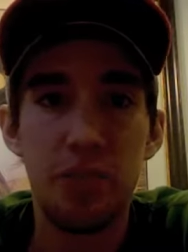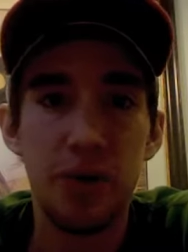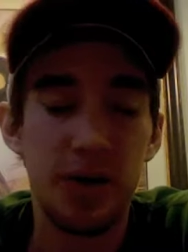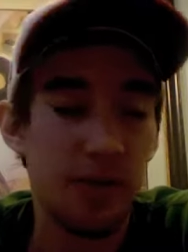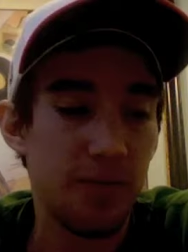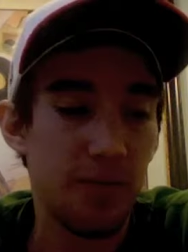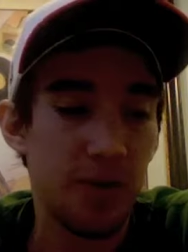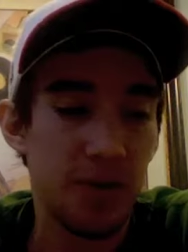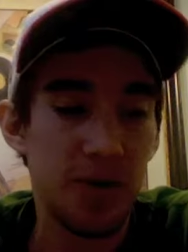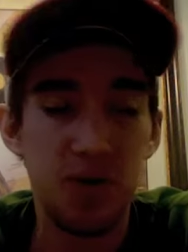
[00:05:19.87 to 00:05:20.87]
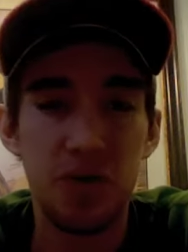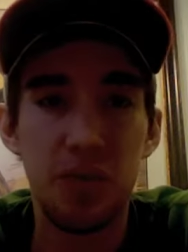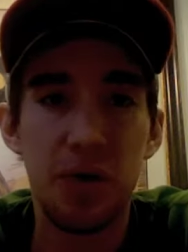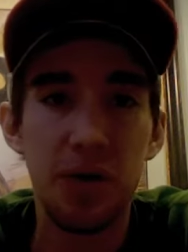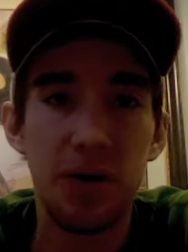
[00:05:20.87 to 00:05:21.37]
but it was an interesting
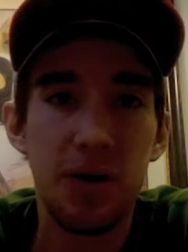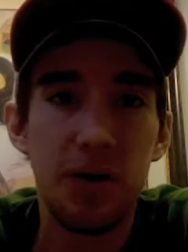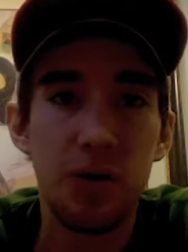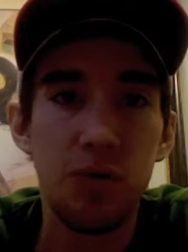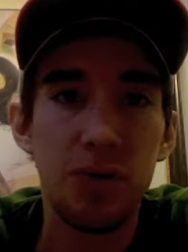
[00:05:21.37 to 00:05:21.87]
part of the article,